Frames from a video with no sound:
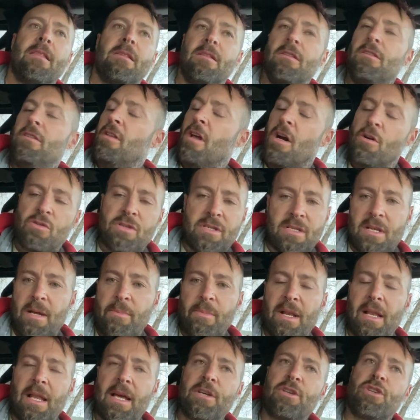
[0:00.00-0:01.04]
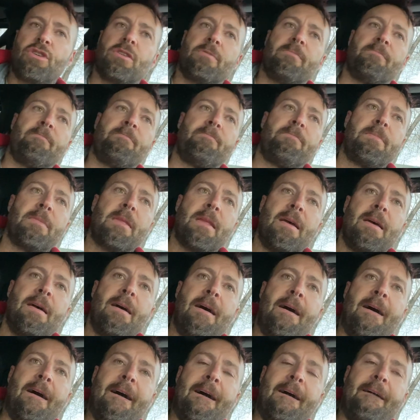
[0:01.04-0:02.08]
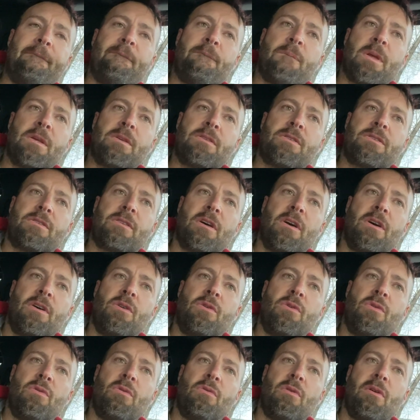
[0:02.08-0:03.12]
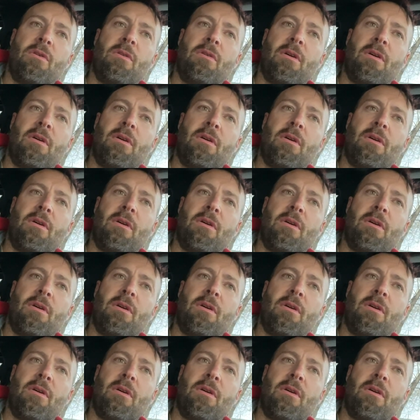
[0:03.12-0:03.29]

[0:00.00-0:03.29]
No stimulation. Um, so